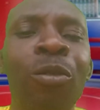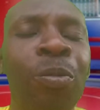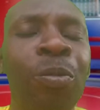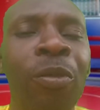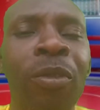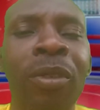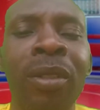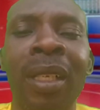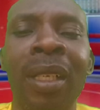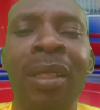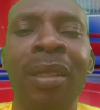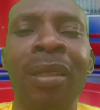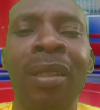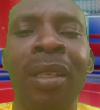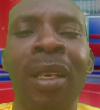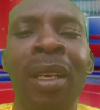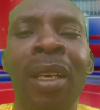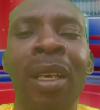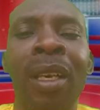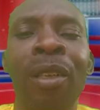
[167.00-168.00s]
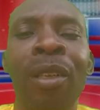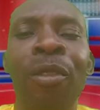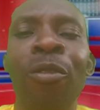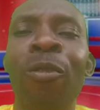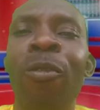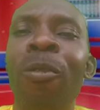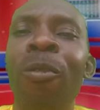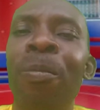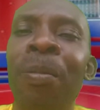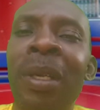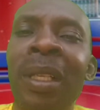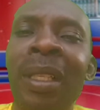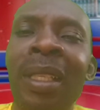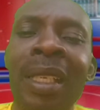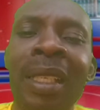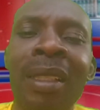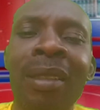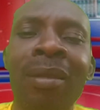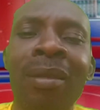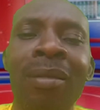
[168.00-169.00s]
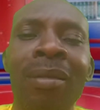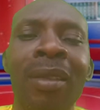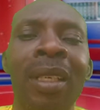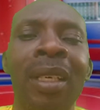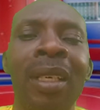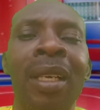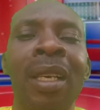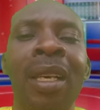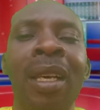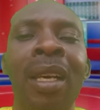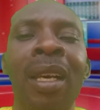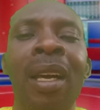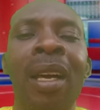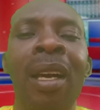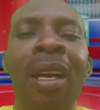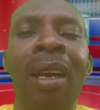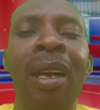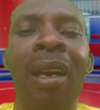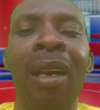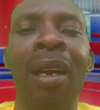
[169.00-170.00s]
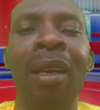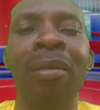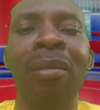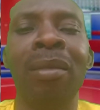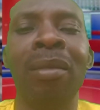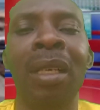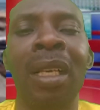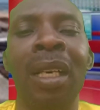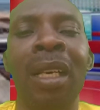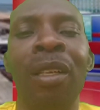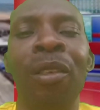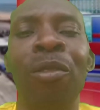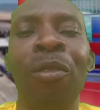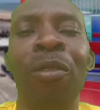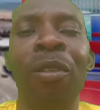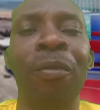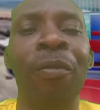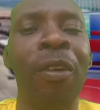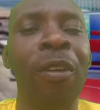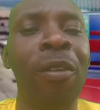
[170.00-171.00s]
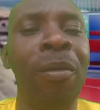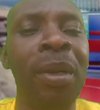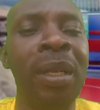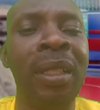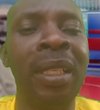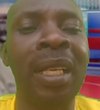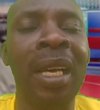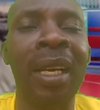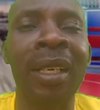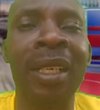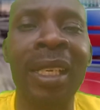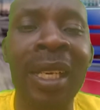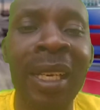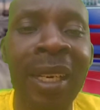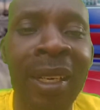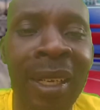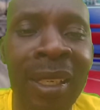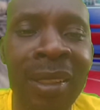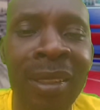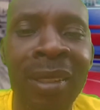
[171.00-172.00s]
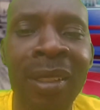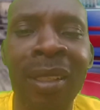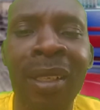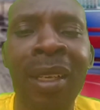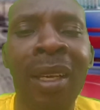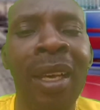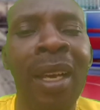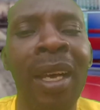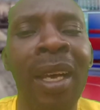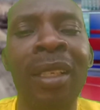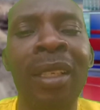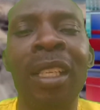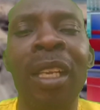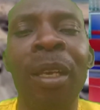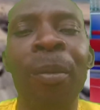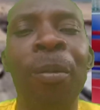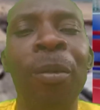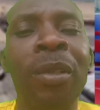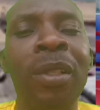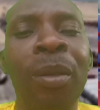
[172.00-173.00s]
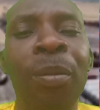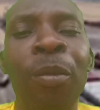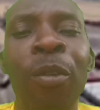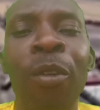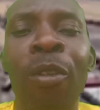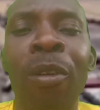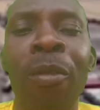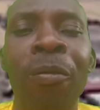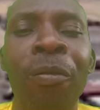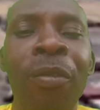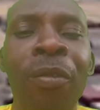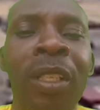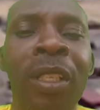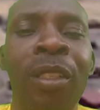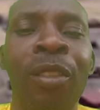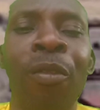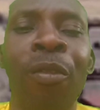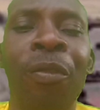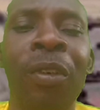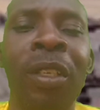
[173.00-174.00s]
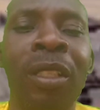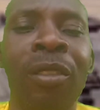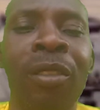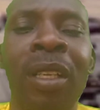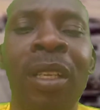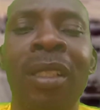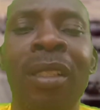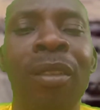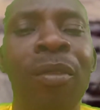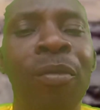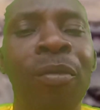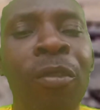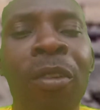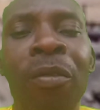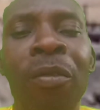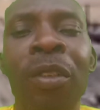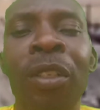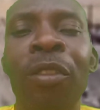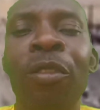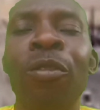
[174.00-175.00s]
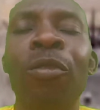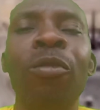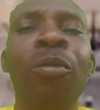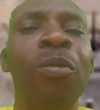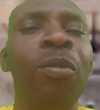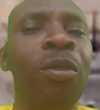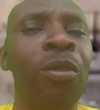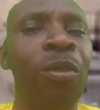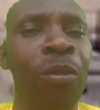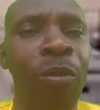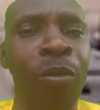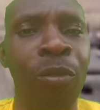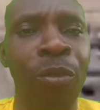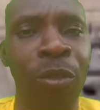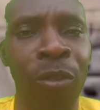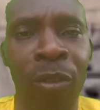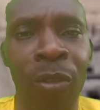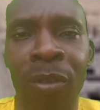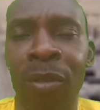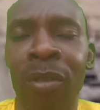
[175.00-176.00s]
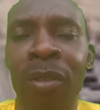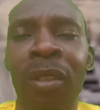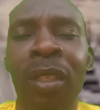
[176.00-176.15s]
process, no bidding, uh, no environmental clearance, and a possible conflict of interest involving Tinubu's own son.